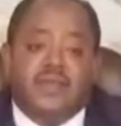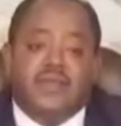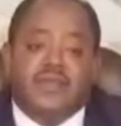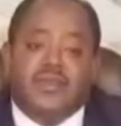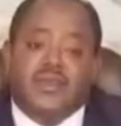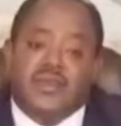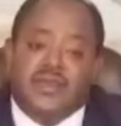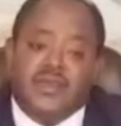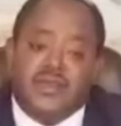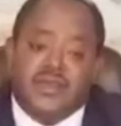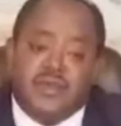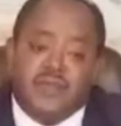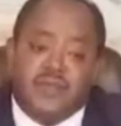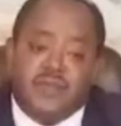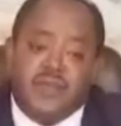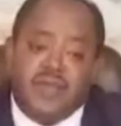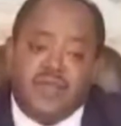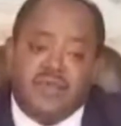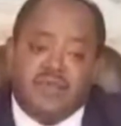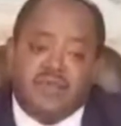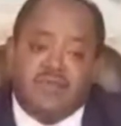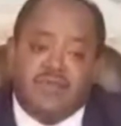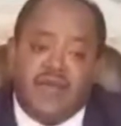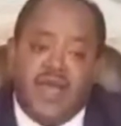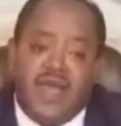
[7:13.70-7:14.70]

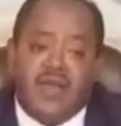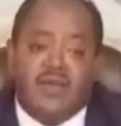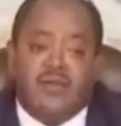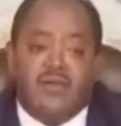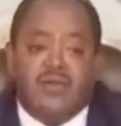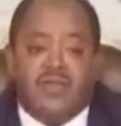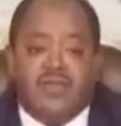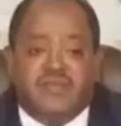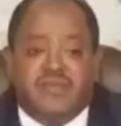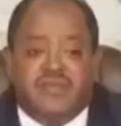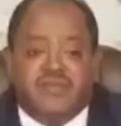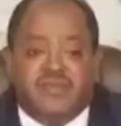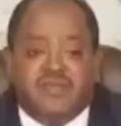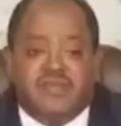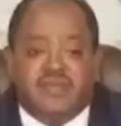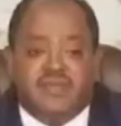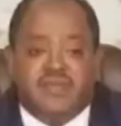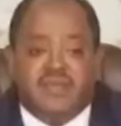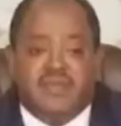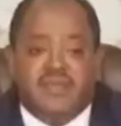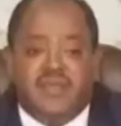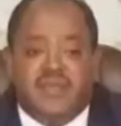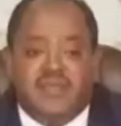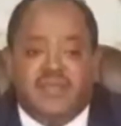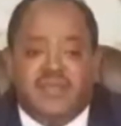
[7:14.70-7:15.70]
gender-based violence,
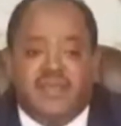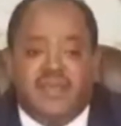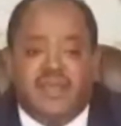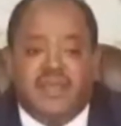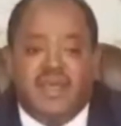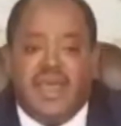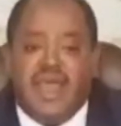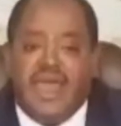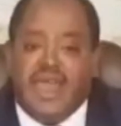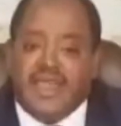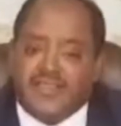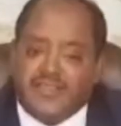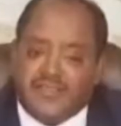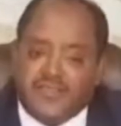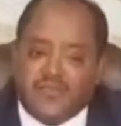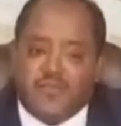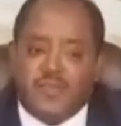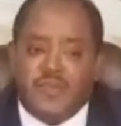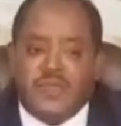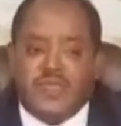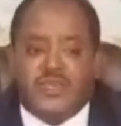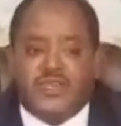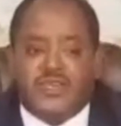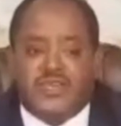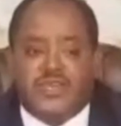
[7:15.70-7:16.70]
hate
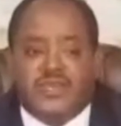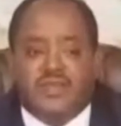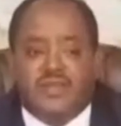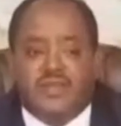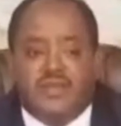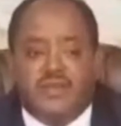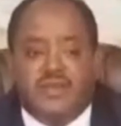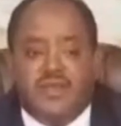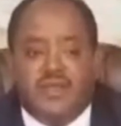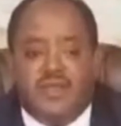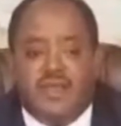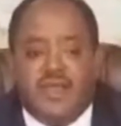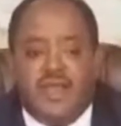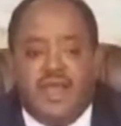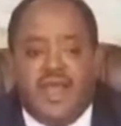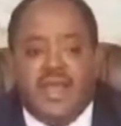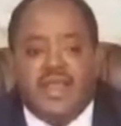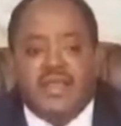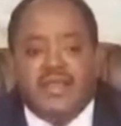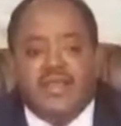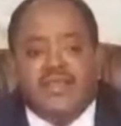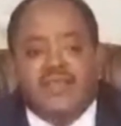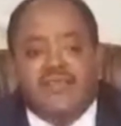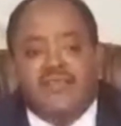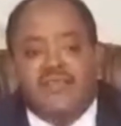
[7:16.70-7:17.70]
speech,
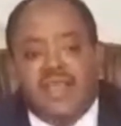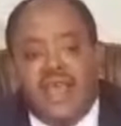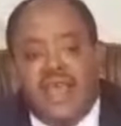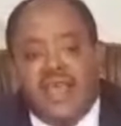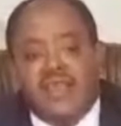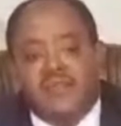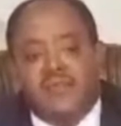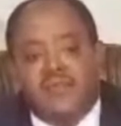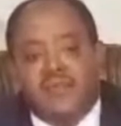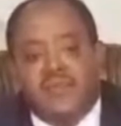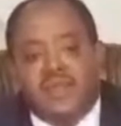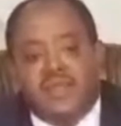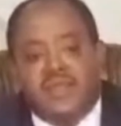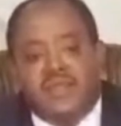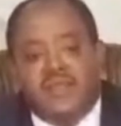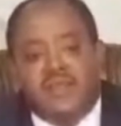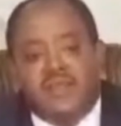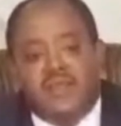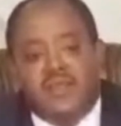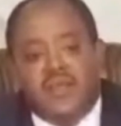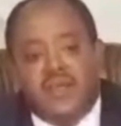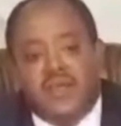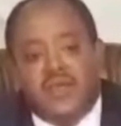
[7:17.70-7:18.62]
and incitement,